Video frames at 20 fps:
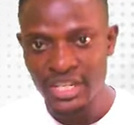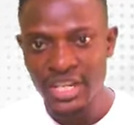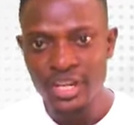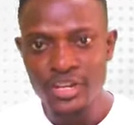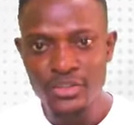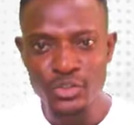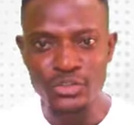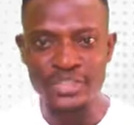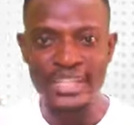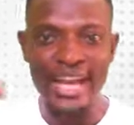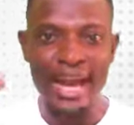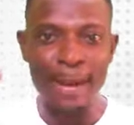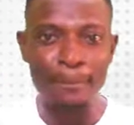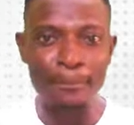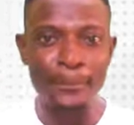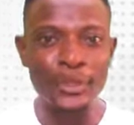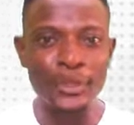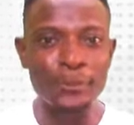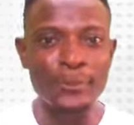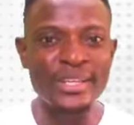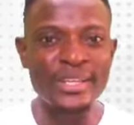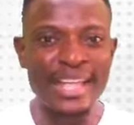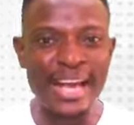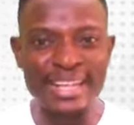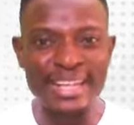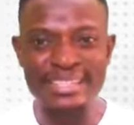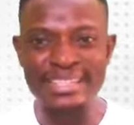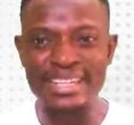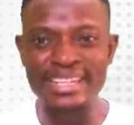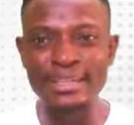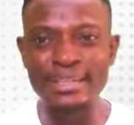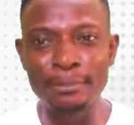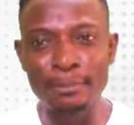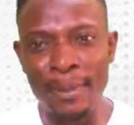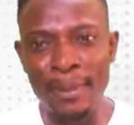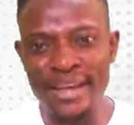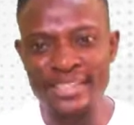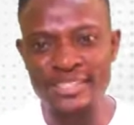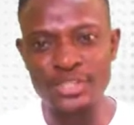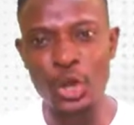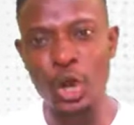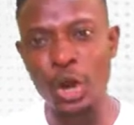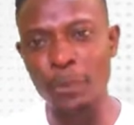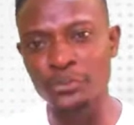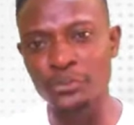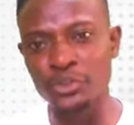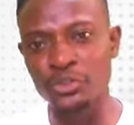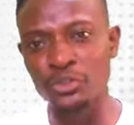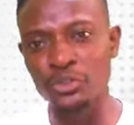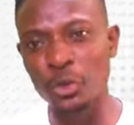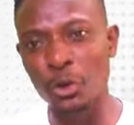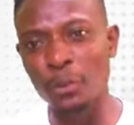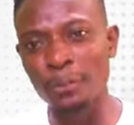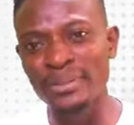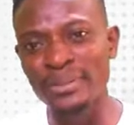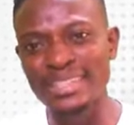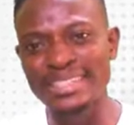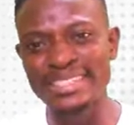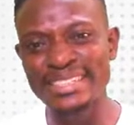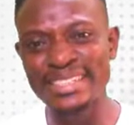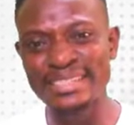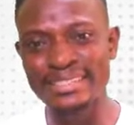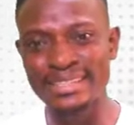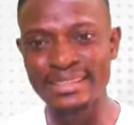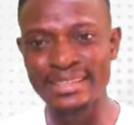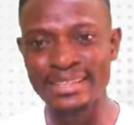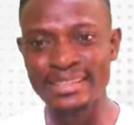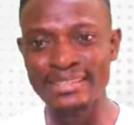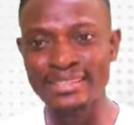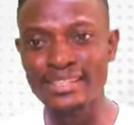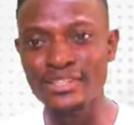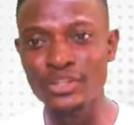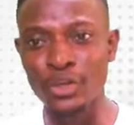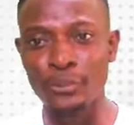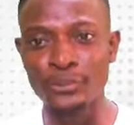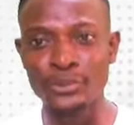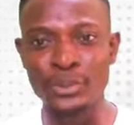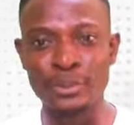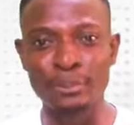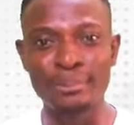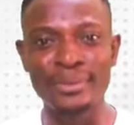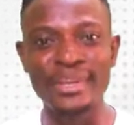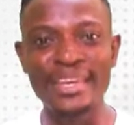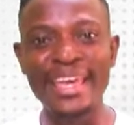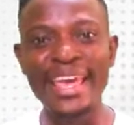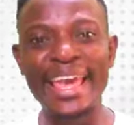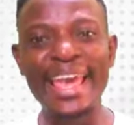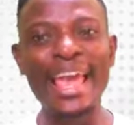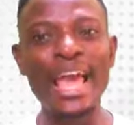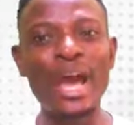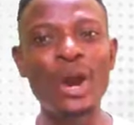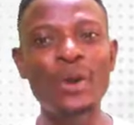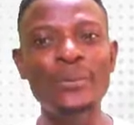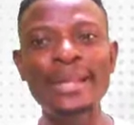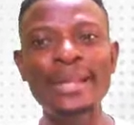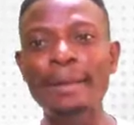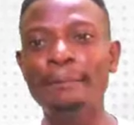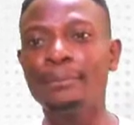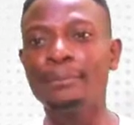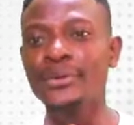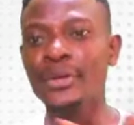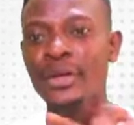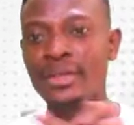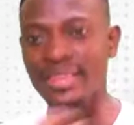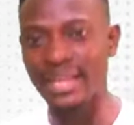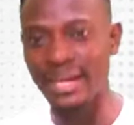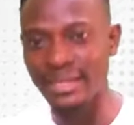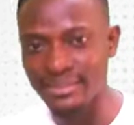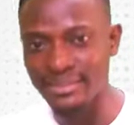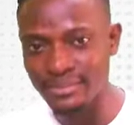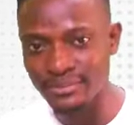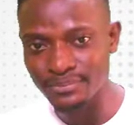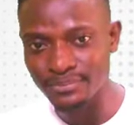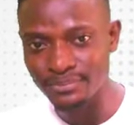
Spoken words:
So the appropriate answer, the best option to complete this sentence is option B, elder brothers.